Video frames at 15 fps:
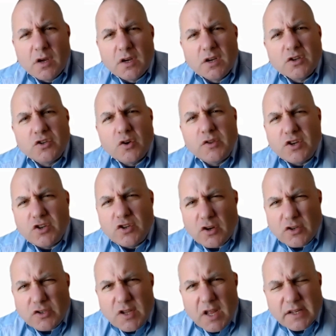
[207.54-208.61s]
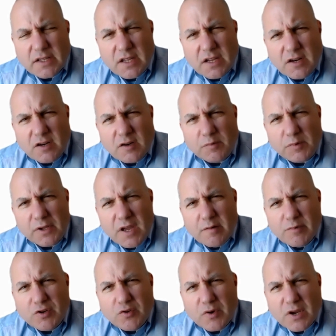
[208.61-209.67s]
So this shows like the interplay
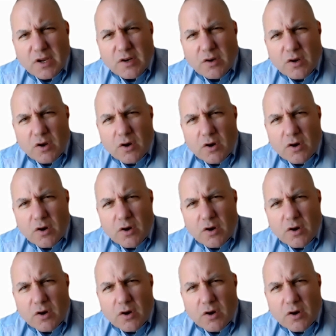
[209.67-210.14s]
between